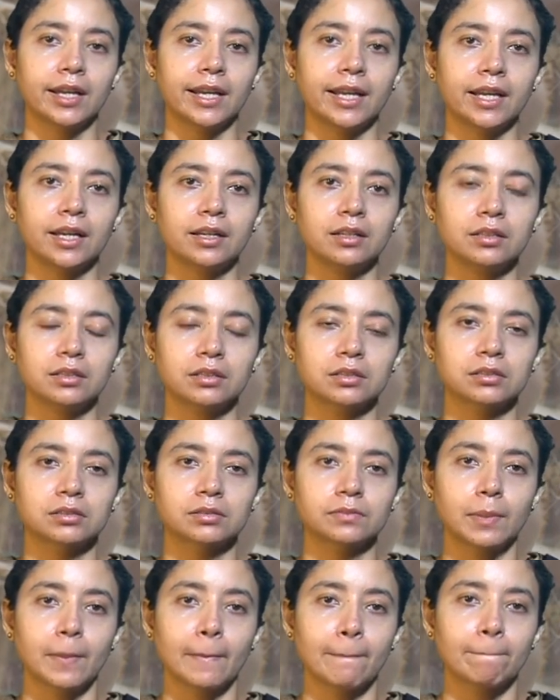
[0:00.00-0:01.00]
and
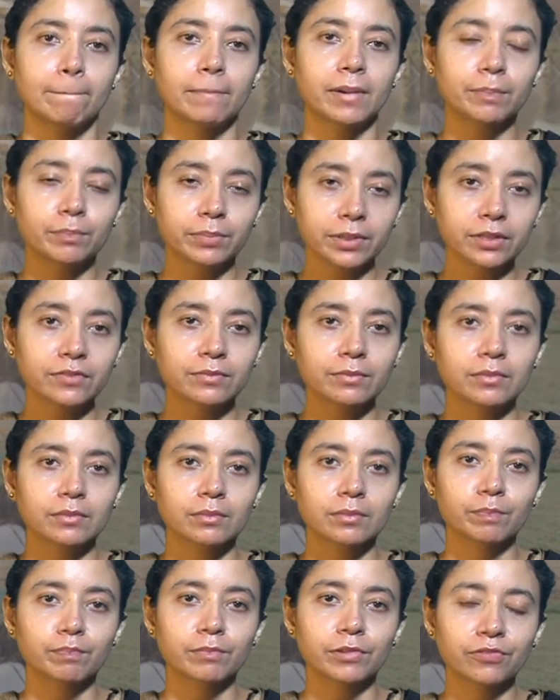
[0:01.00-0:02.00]
uh, puppet
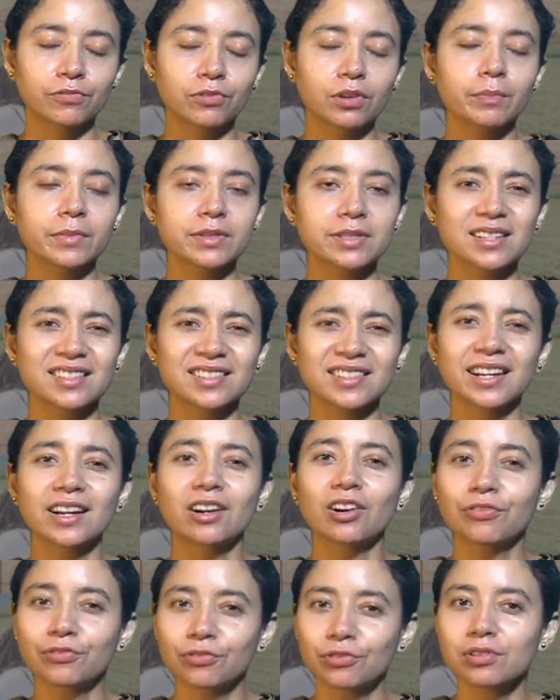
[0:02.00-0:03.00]
performances they
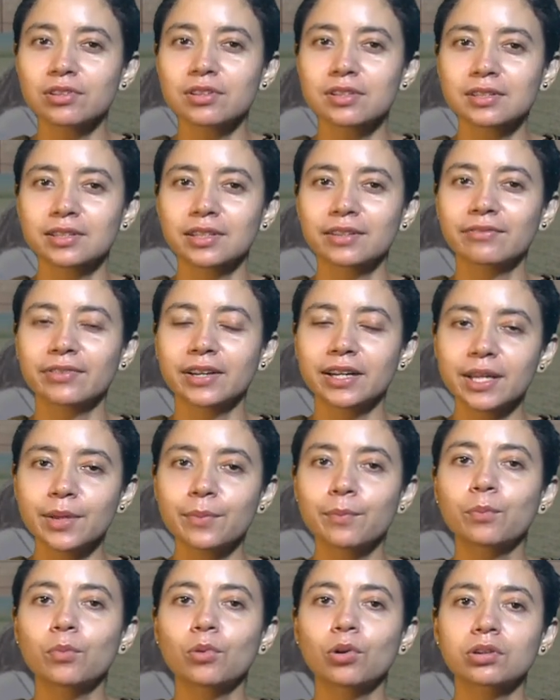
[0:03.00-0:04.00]
of course they're very
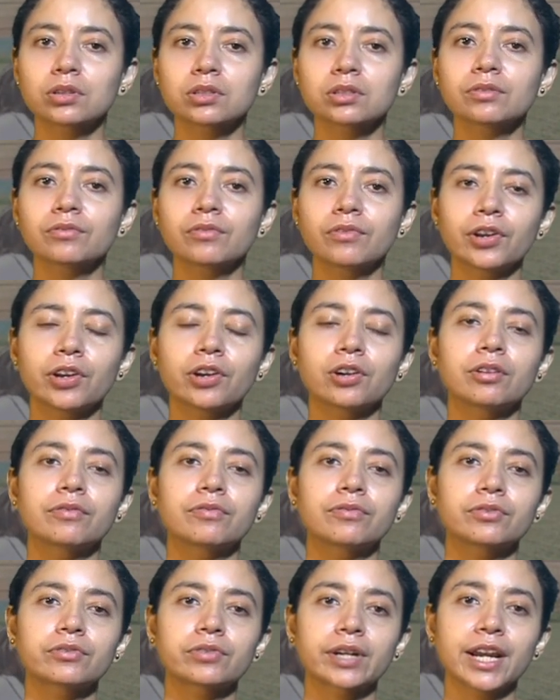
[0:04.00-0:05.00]
important way
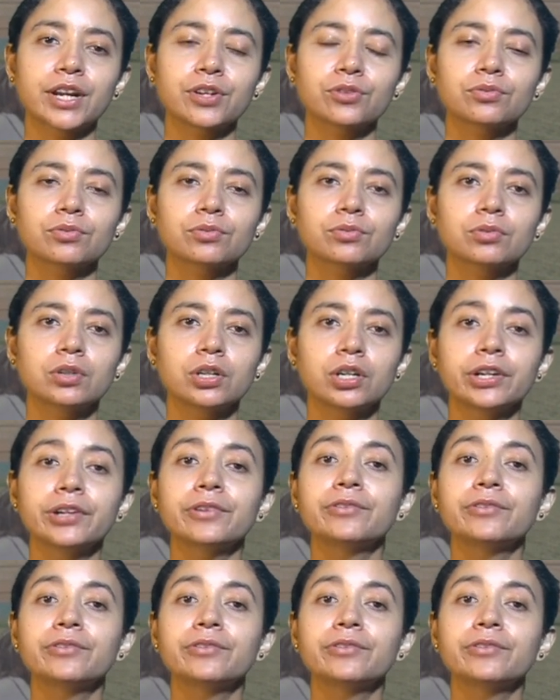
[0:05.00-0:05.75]
of trying to